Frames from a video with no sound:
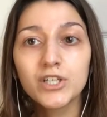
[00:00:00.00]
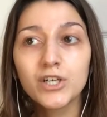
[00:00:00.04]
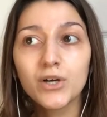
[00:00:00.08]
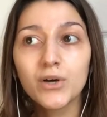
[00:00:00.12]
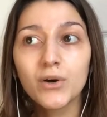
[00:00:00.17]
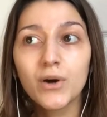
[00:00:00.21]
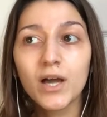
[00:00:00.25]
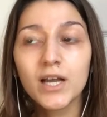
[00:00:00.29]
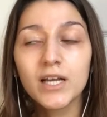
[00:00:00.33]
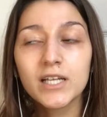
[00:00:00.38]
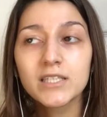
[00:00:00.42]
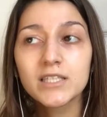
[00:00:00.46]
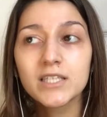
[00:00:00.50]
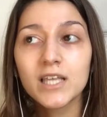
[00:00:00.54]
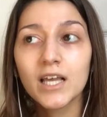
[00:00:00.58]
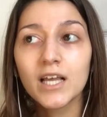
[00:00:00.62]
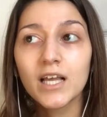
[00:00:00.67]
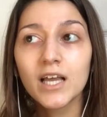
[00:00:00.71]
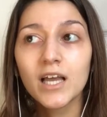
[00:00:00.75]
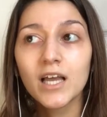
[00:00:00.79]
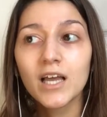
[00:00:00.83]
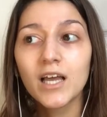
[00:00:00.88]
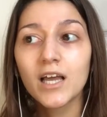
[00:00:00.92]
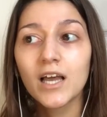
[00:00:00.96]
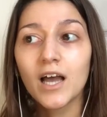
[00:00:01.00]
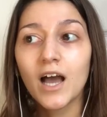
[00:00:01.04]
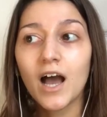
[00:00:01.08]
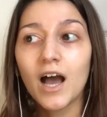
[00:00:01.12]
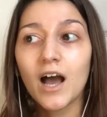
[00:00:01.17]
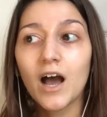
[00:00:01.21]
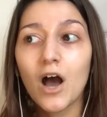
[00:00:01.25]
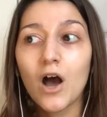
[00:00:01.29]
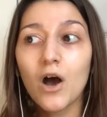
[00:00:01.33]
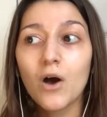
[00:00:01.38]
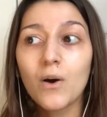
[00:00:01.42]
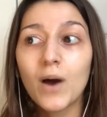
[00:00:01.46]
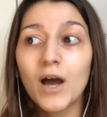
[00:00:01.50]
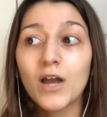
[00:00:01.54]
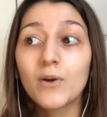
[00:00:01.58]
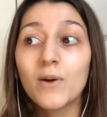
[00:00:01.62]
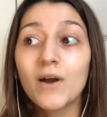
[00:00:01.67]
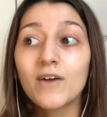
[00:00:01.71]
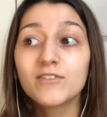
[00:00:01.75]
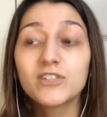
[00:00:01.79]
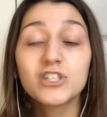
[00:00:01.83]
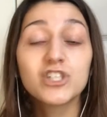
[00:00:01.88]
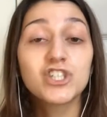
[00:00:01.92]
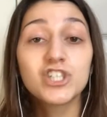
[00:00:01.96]
And it's like, oh, I don't
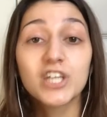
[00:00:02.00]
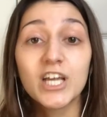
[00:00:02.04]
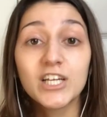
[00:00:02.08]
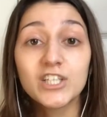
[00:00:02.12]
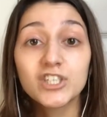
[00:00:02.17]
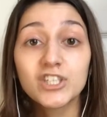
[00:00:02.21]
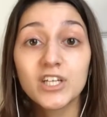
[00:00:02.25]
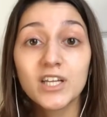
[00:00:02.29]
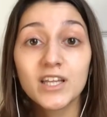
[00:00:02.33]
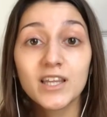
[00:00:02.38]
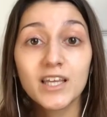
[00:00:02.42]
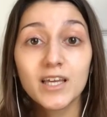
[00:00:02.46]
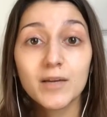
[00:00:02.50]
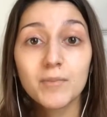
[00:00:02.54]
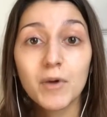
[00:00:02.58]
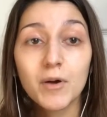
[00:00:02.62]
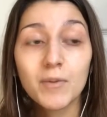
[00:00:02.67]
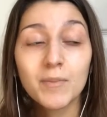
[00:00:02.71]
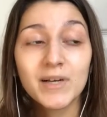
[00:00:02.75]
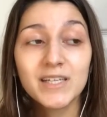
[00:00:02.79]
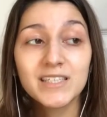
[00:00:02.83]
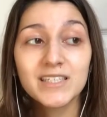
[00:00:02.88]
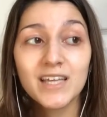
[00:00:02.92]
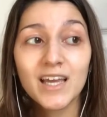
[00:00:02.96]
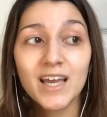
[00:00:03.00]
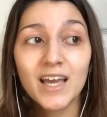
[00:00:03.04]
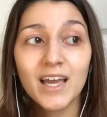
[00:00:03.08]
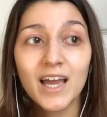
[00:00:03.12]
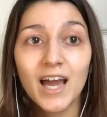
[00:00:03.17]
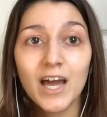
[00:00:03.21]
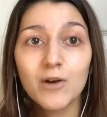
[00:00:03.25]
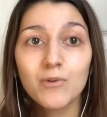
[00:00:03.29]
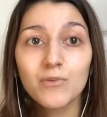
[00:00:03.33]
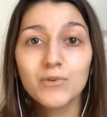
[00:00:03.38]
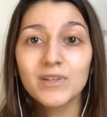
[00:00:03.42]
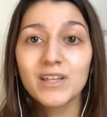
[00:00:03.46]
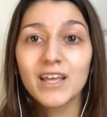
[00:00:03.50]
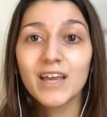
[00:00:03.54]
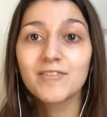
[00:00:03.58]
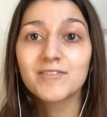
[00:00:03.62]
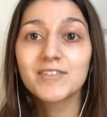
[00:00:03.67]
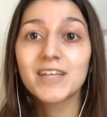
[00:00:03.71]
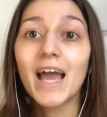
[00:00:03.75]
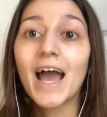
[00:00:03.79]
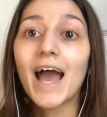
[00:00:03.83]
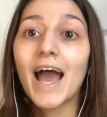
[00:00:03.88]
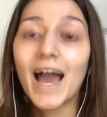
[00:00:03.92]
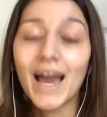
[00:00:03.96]
have to change anything about my day. I don't really have
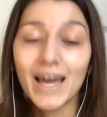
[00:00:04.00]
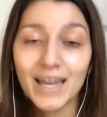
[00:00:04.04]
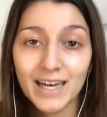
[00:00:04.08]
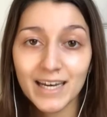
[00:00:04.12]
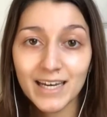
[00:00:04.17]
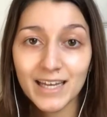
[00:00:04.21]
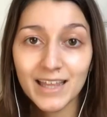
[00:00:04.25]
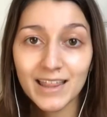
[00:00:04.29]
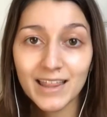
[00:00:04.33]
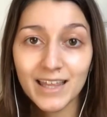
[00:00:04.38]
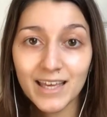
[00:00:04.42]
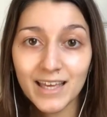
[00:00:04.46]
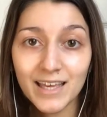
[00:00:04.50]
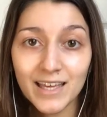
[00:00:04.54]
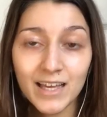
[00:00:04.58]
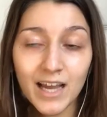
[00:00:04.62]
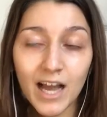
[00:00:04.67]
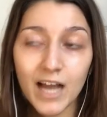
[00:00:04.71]
to add anything.